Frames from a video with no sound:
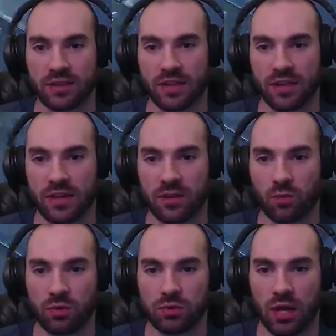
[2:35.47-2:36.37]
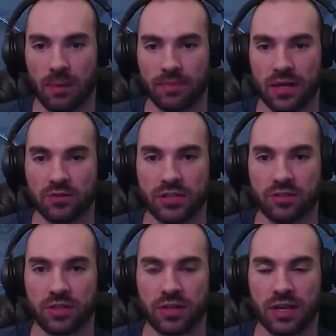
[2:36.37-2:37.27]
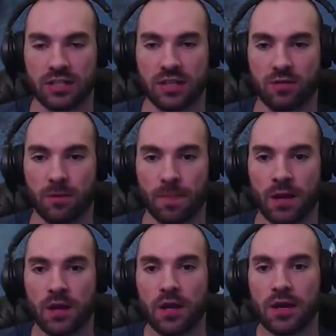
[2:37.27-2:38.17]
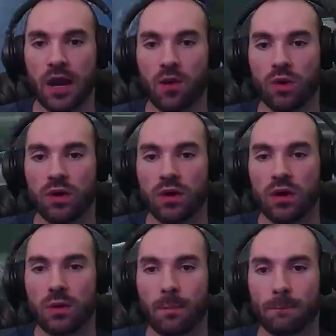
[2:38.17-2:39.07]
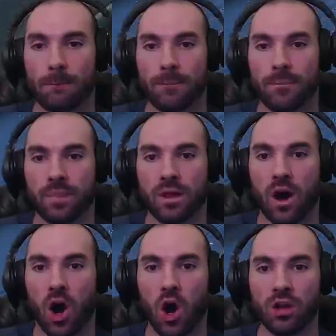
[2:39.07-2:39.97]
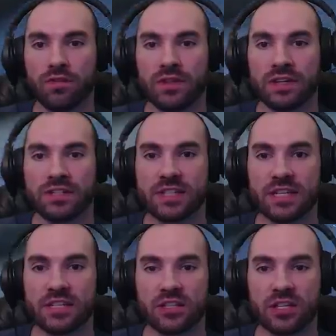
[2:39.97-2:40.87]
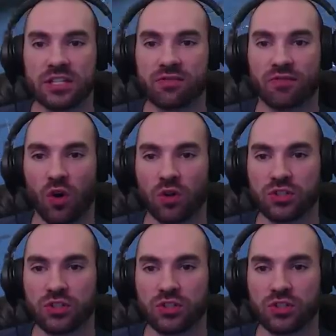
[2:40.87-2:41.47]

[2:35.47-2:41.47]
And we will hop down here to the next level. Now, all of this is, these vaults